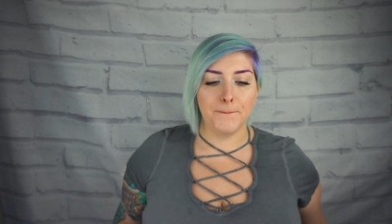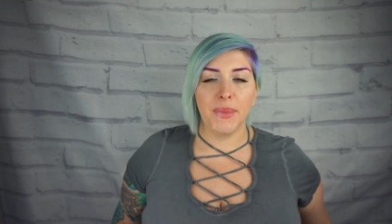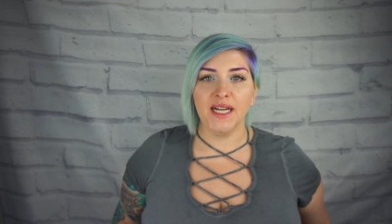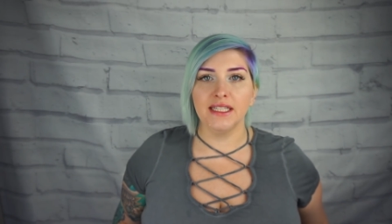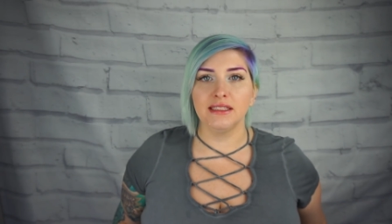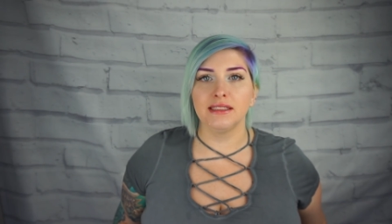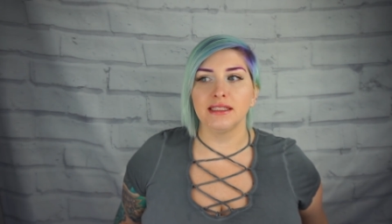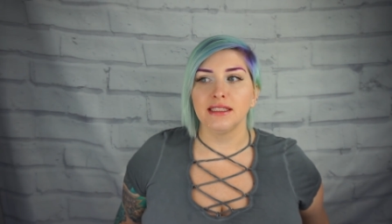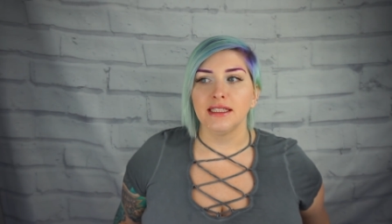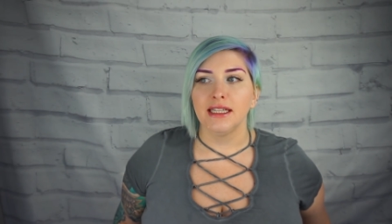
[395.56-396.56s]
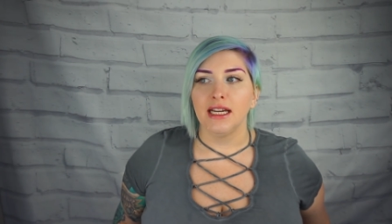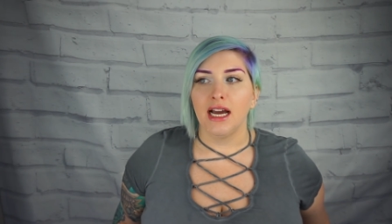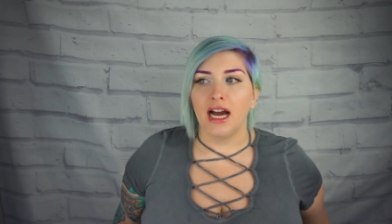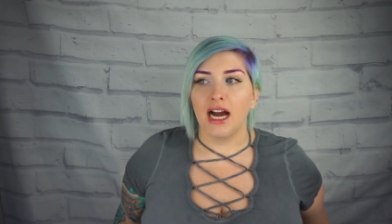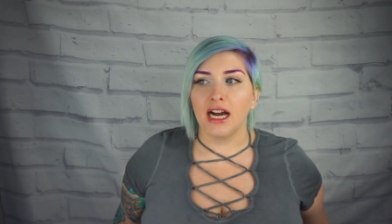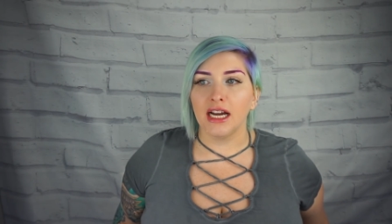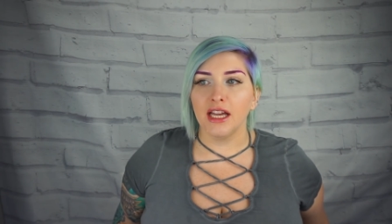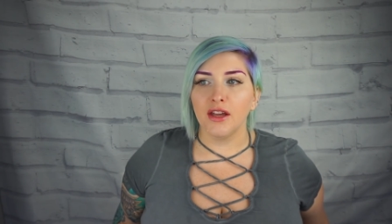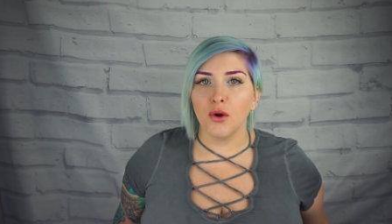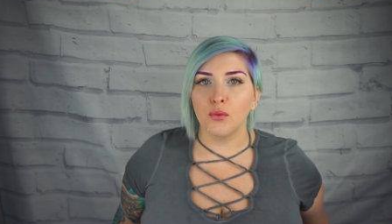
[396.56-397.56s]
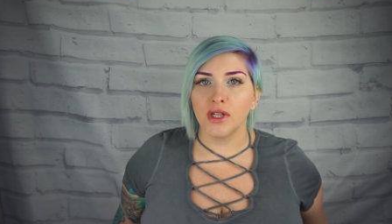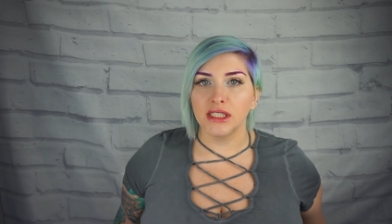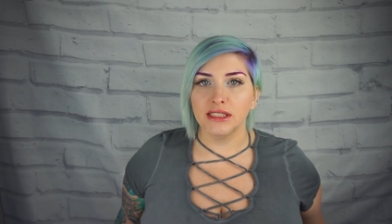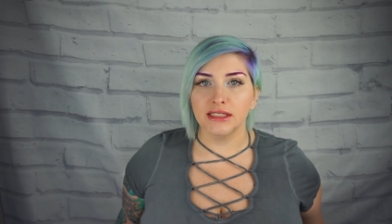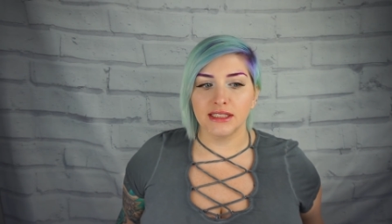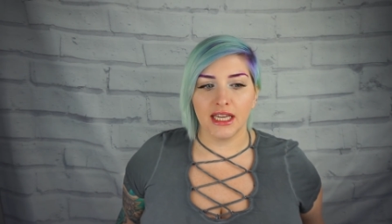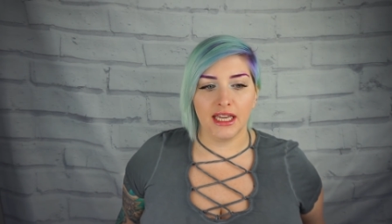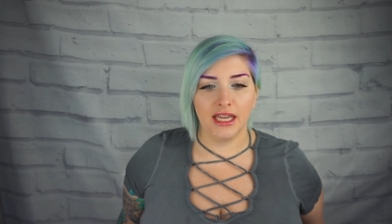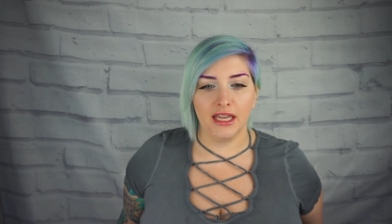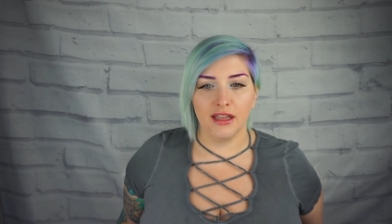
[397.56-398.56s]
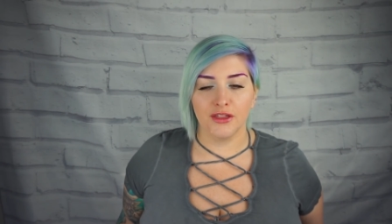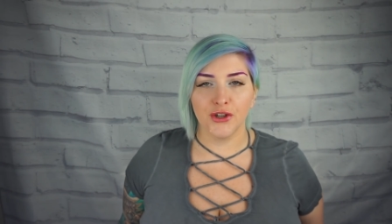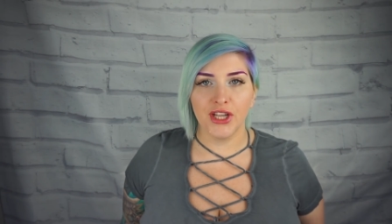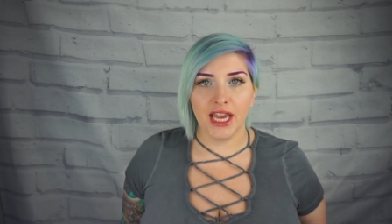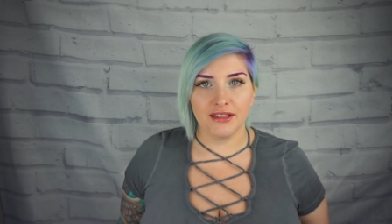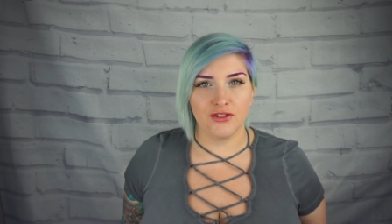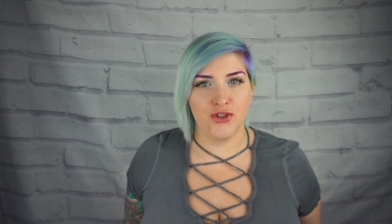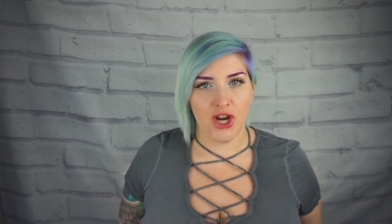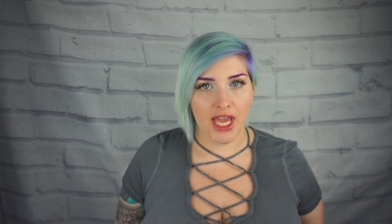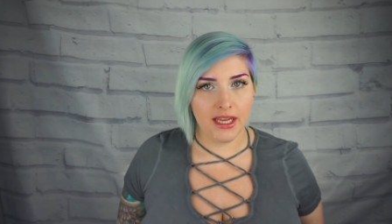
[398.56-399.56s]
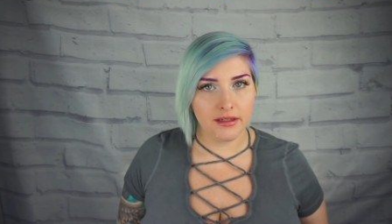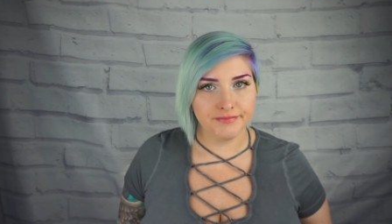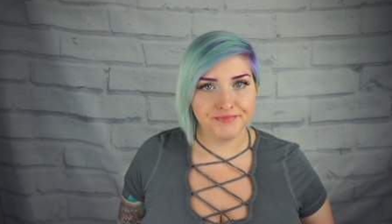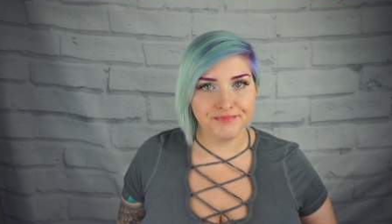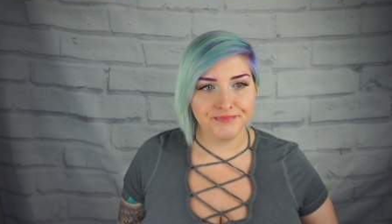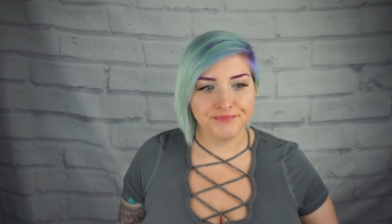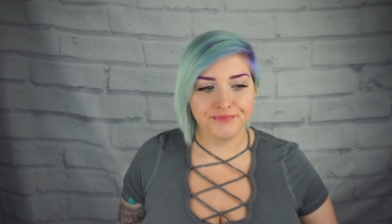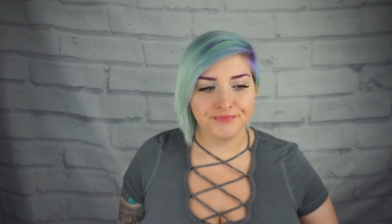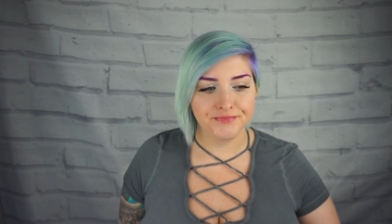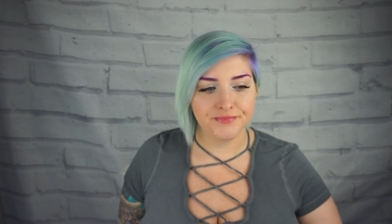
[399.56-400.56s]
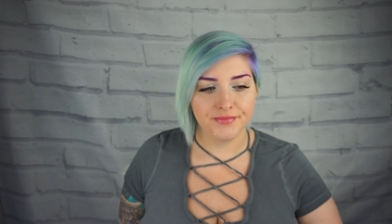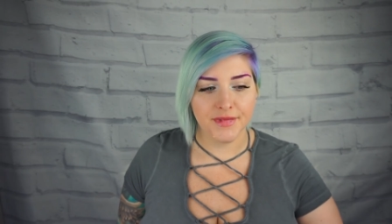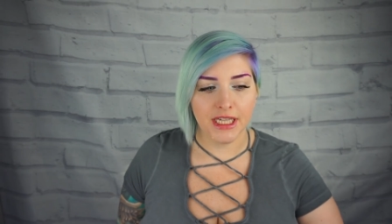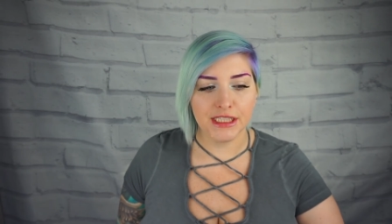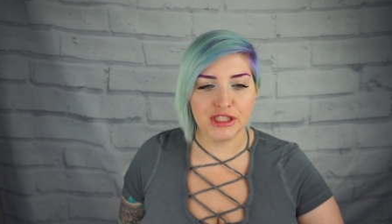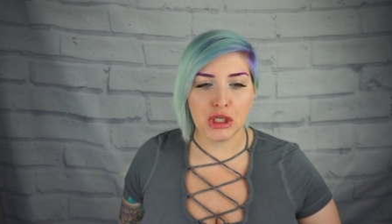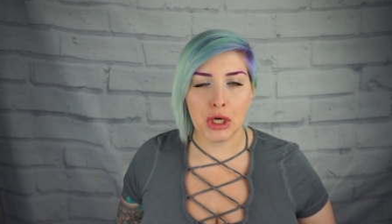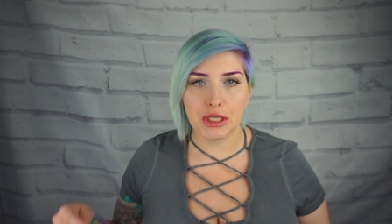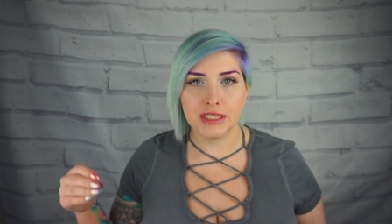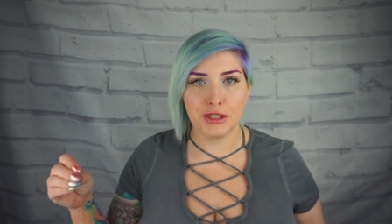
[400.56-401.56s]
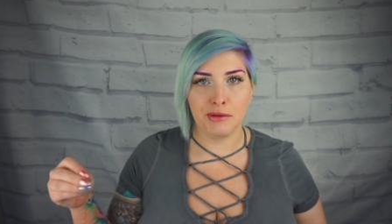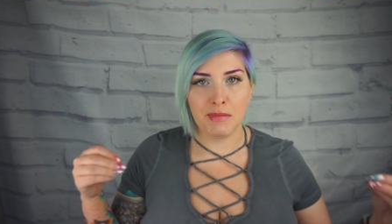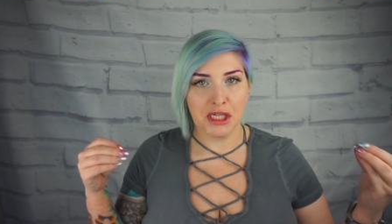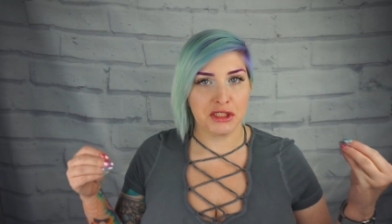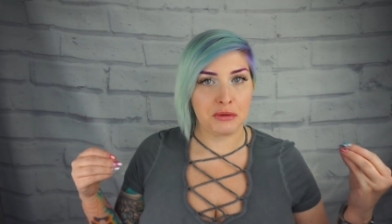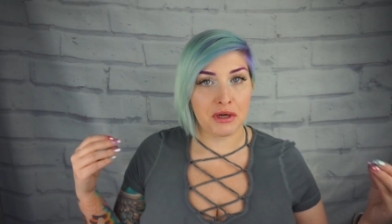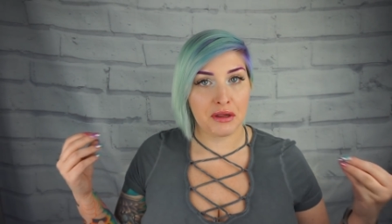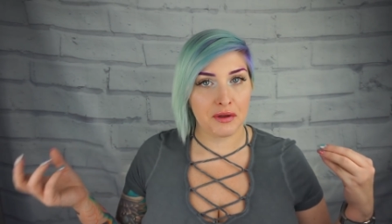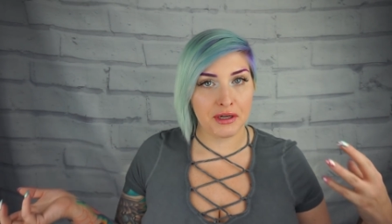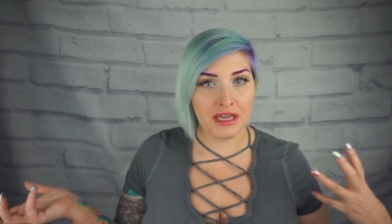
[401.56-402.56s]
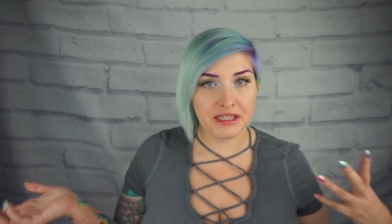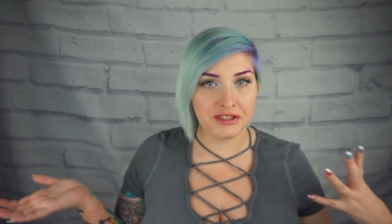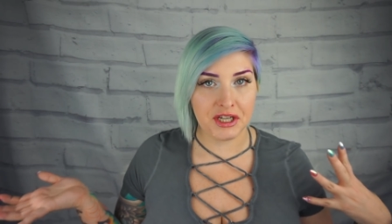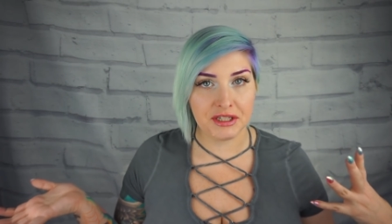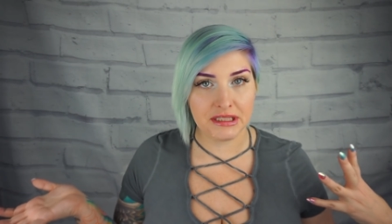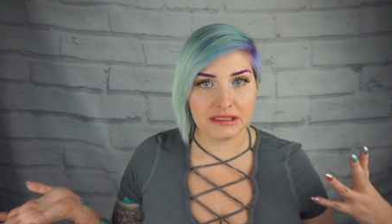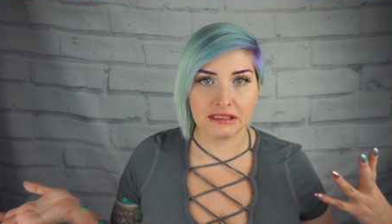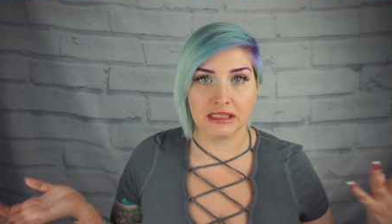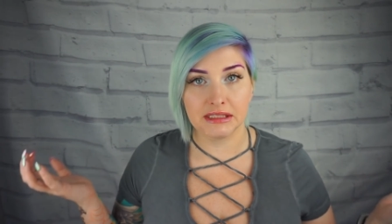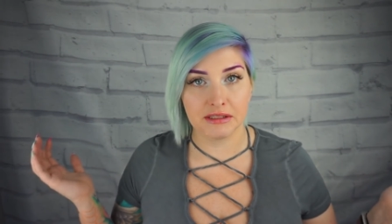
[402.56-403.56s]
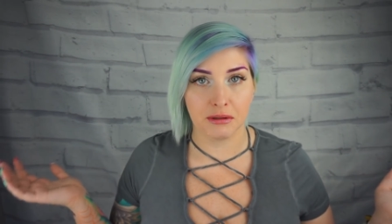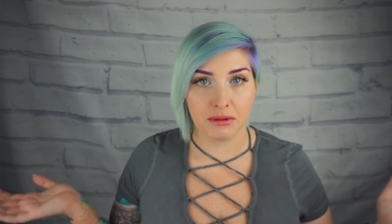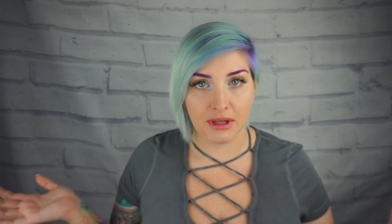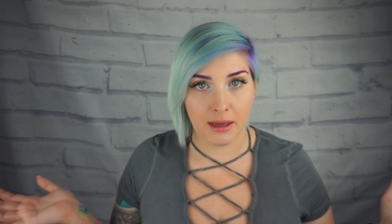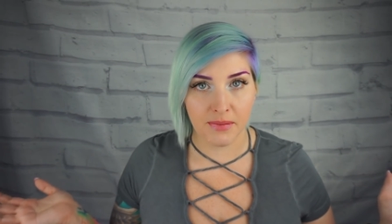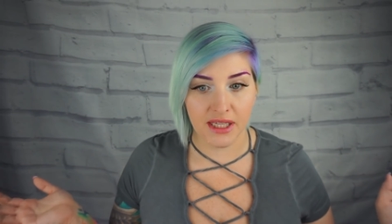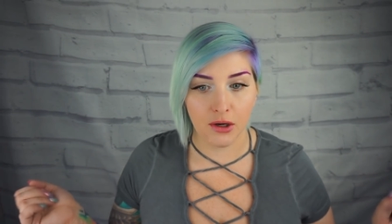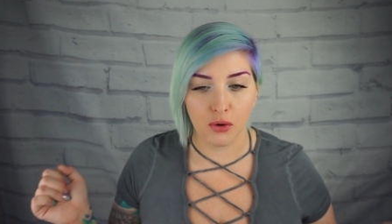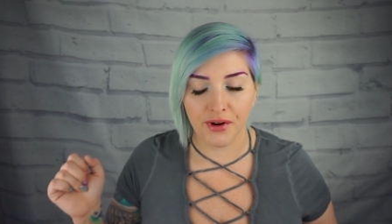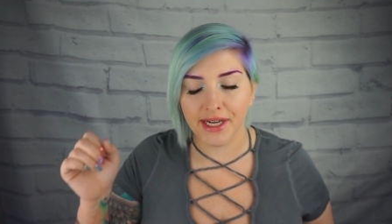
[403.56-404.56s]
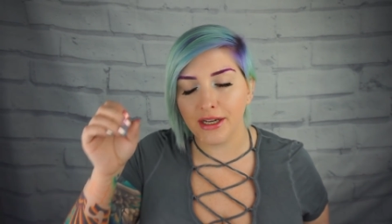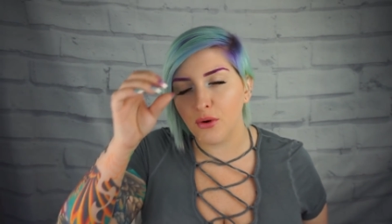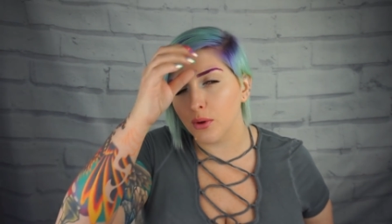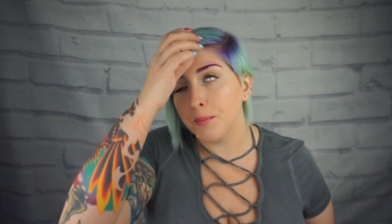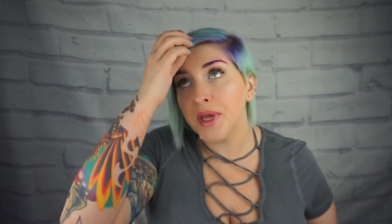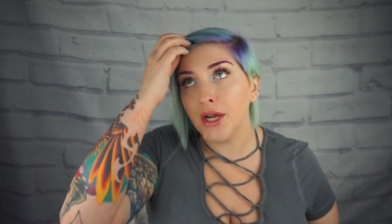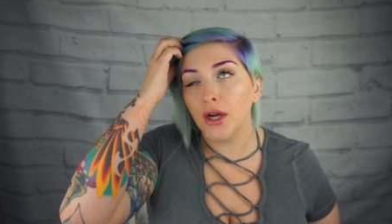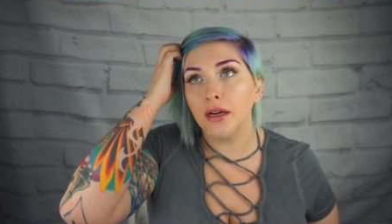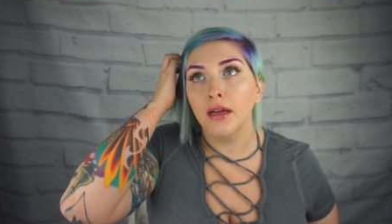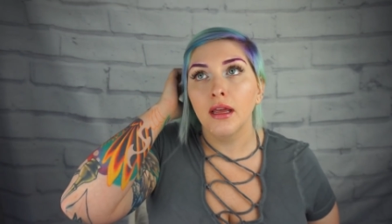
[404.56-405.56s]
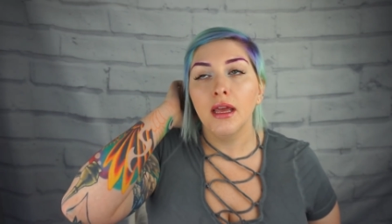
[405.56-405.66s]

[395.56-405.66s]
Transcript: But I was a 38J. It's hard to imagine what a 38J is unless you're that big already or bigger.